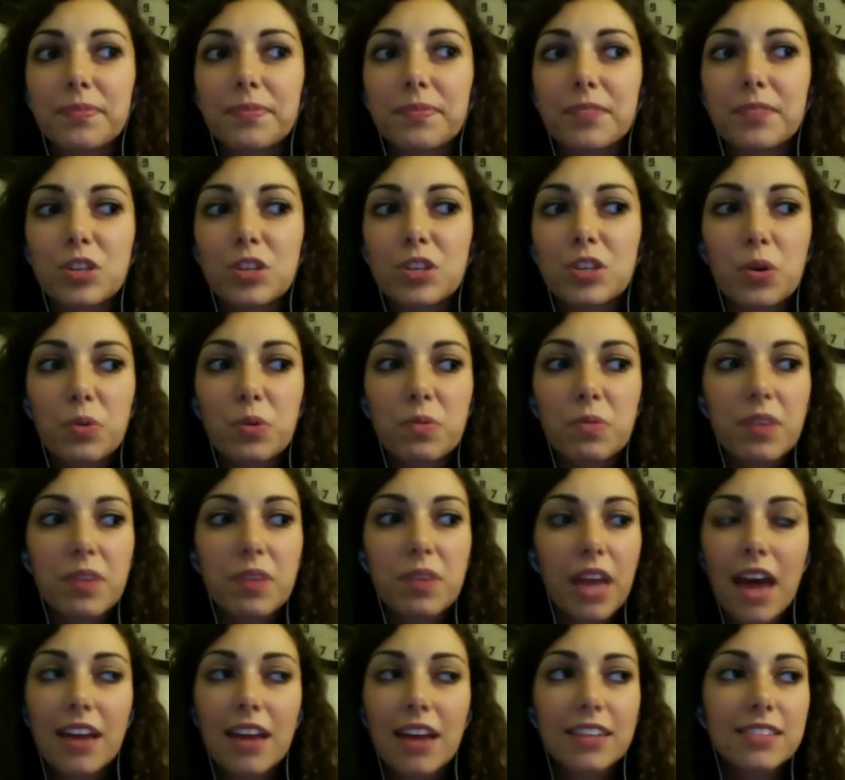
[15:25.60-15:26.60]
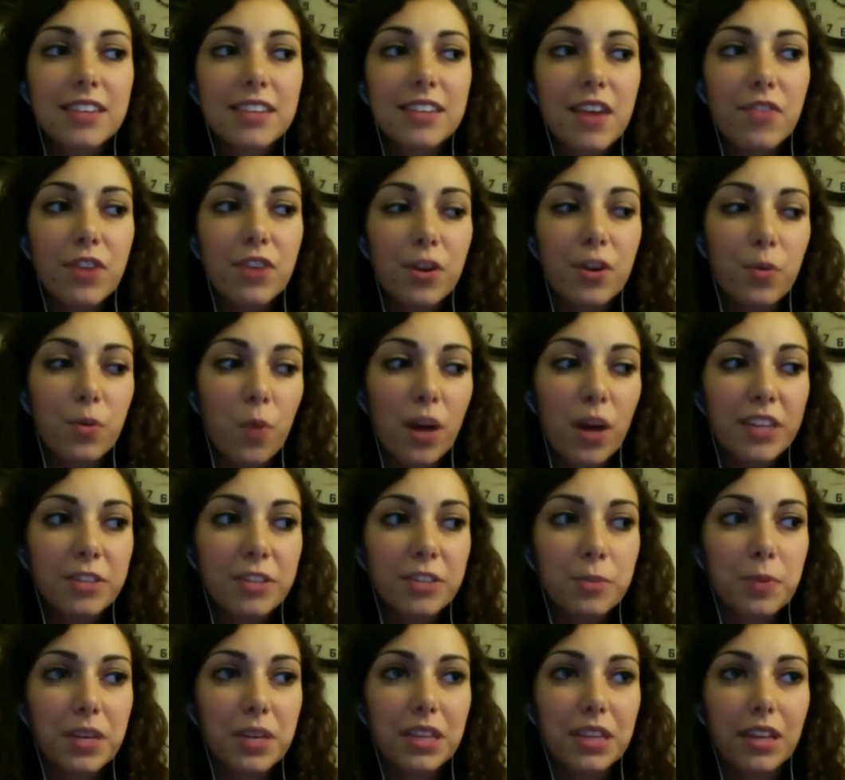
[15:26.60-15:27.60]
So yeah, it's never once
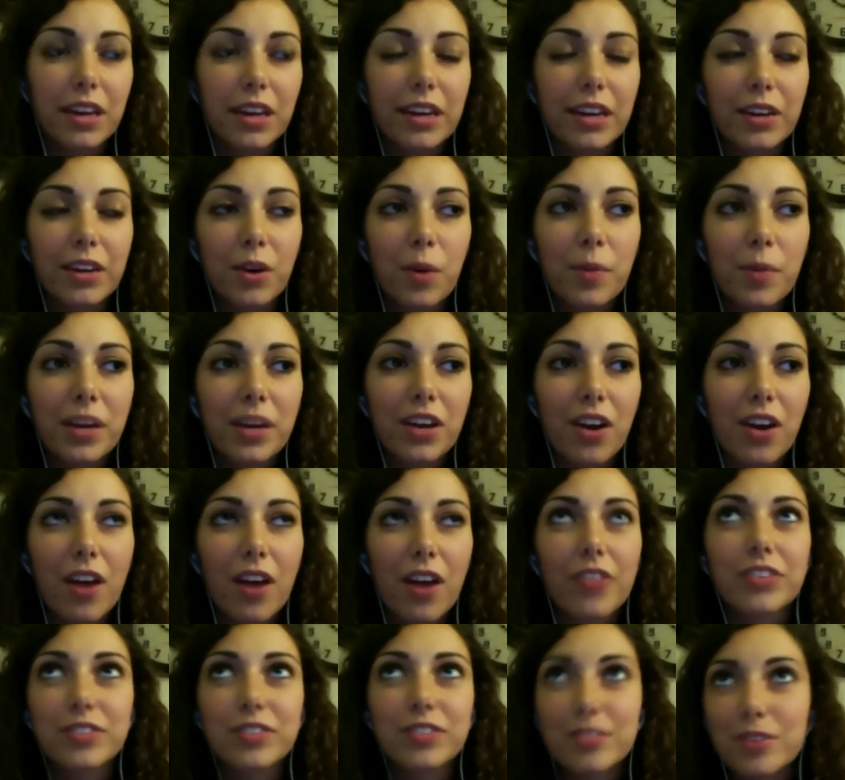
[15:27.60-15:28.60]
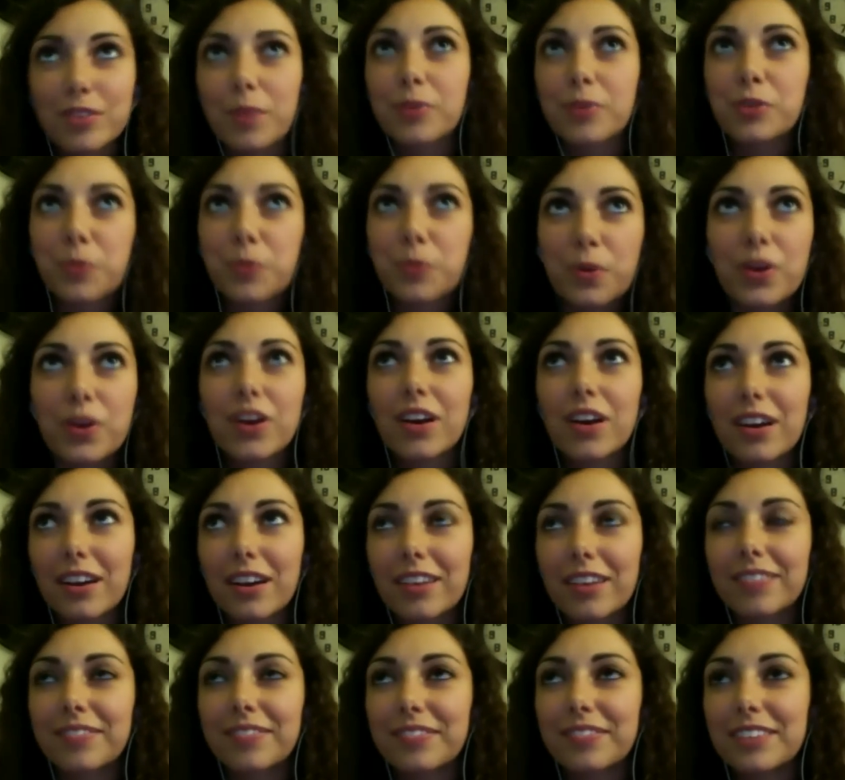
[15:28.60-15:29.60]
been like, oh my God, this is so much work,
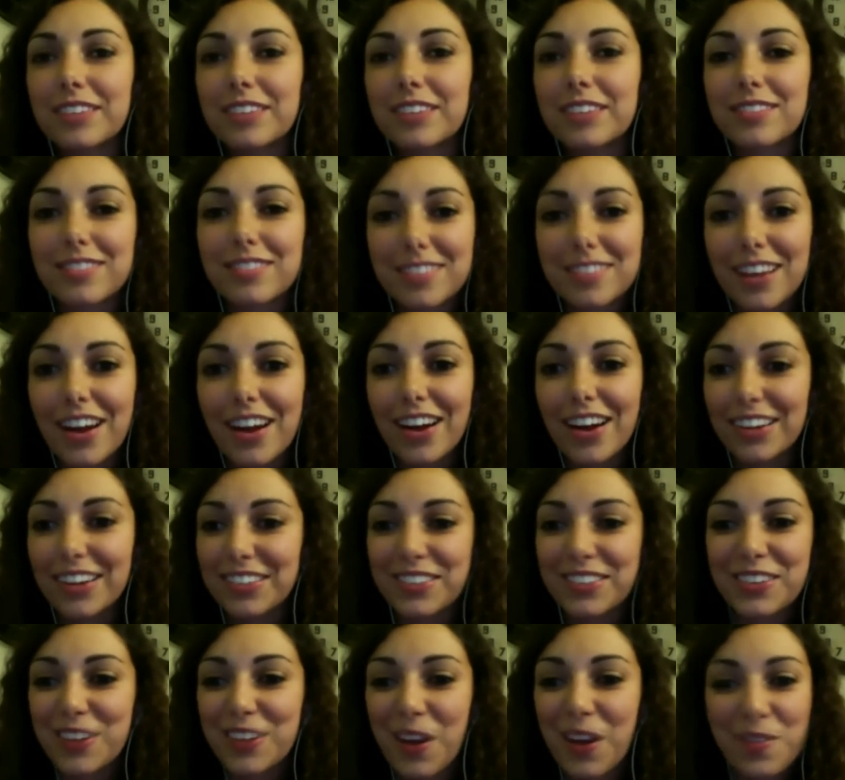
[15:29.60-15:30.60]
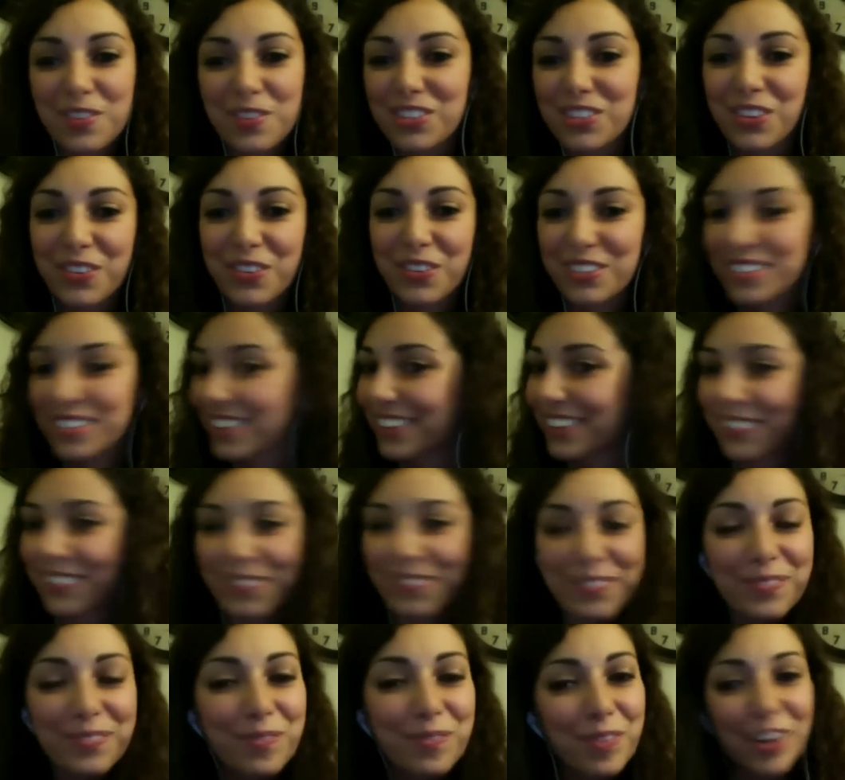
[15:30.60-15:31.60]
or this sucks. I'm just always like,
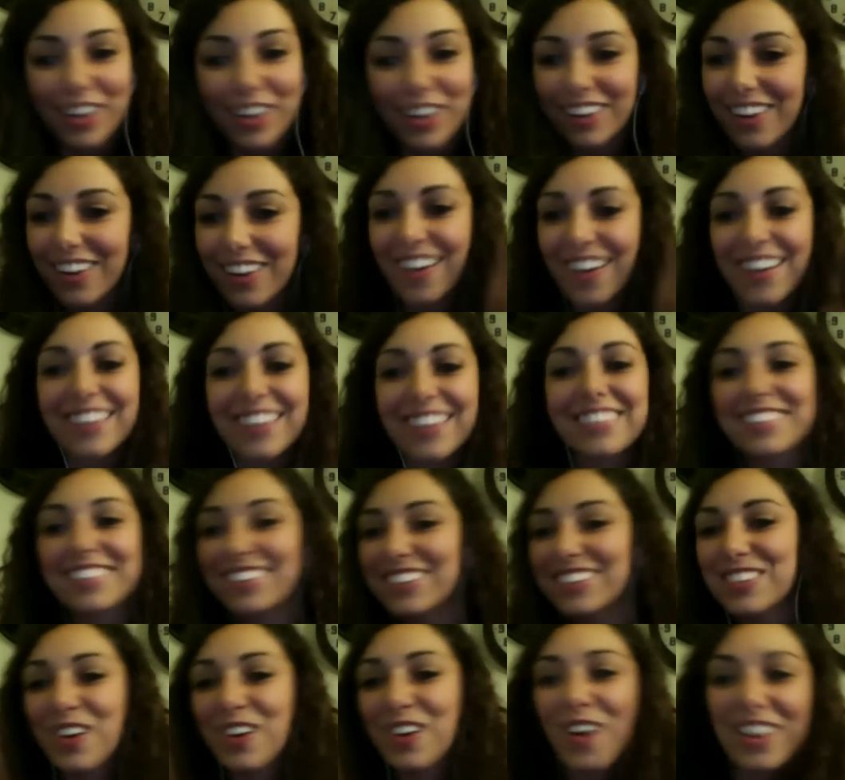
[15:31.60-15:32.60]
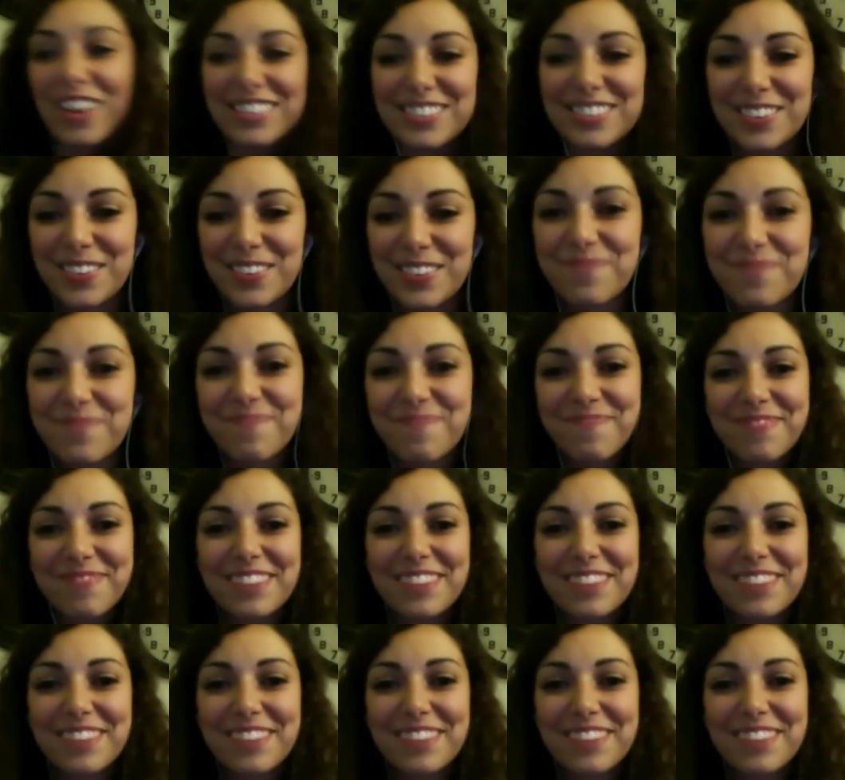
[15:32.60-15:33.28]
bring it on, it's awesome.